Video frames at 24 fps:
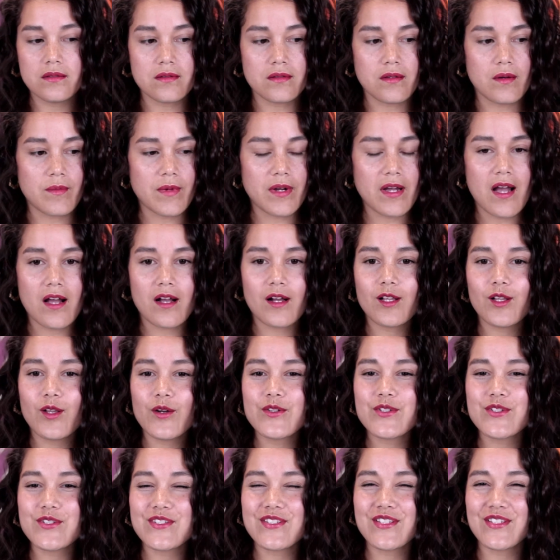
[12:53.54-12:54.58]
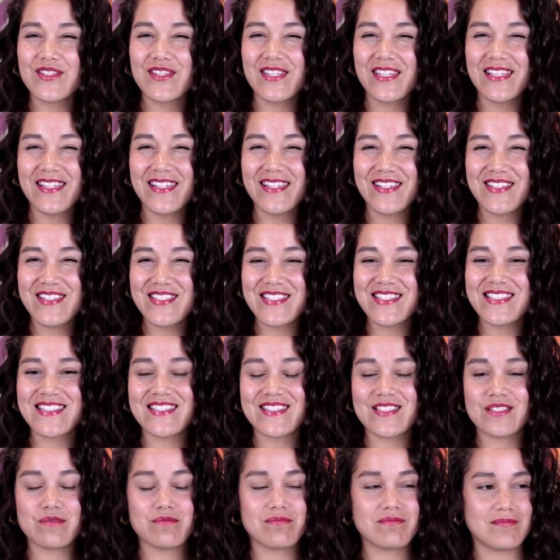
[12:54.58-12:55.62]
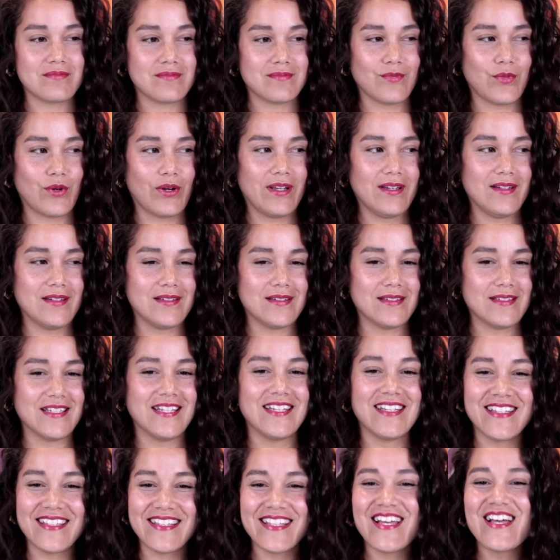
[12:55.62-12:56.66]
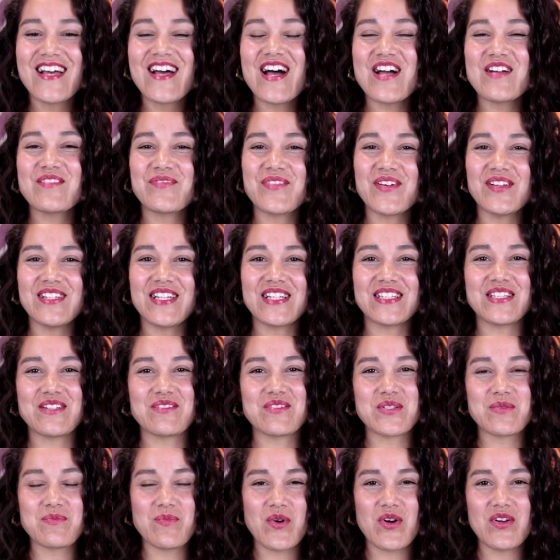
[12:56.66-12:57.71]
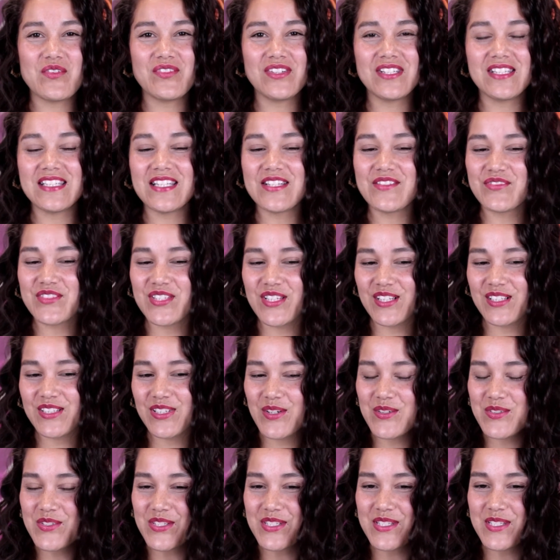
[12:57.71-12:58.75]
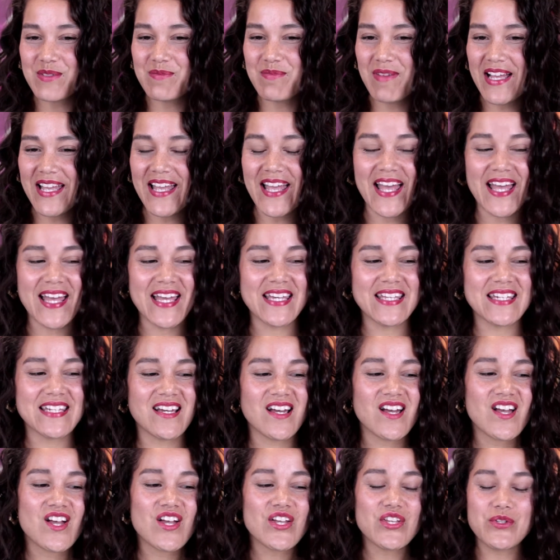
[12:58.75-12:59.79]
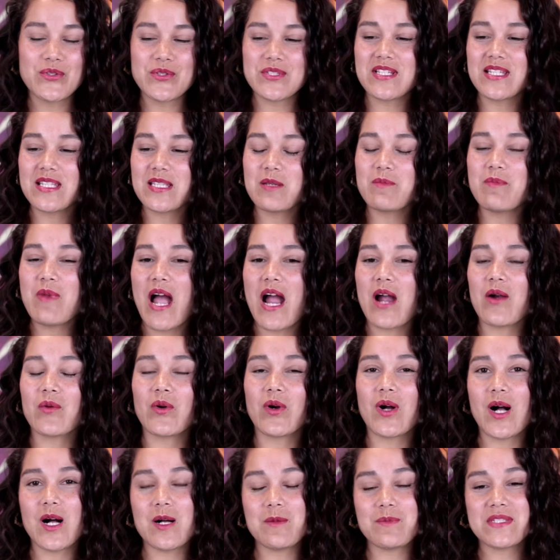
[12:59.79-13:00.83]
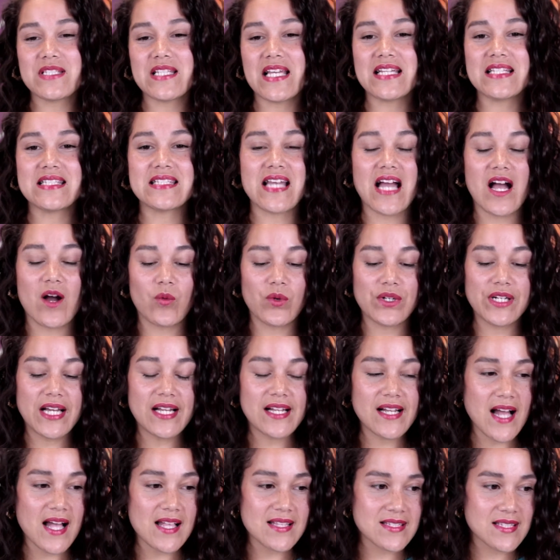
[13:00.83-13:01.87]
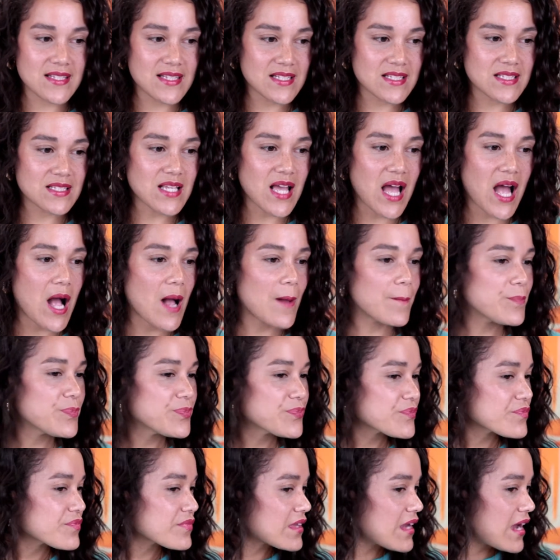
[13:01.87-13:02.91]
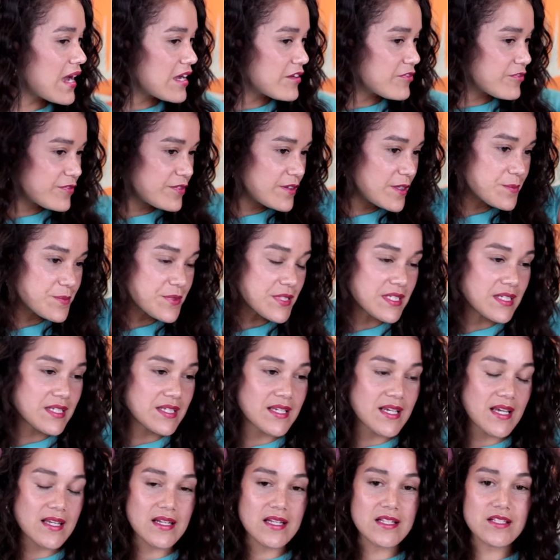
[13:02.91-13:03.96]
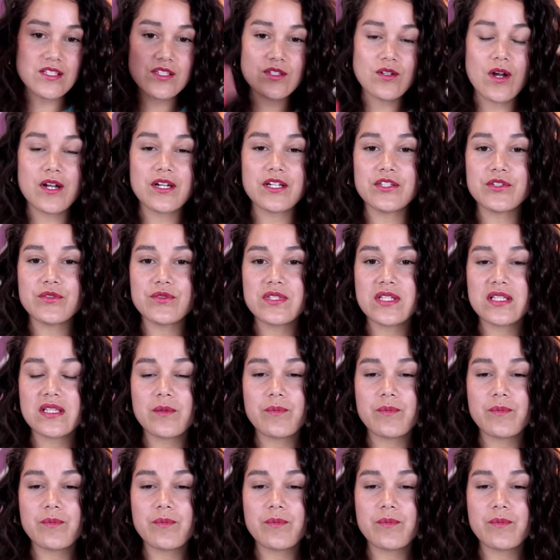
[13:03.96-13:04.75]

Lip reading: my god, closer to the what? I felt like there was more of a lift closer to my head using the barrel upside down. When I got to the top, I flipped it again and started using the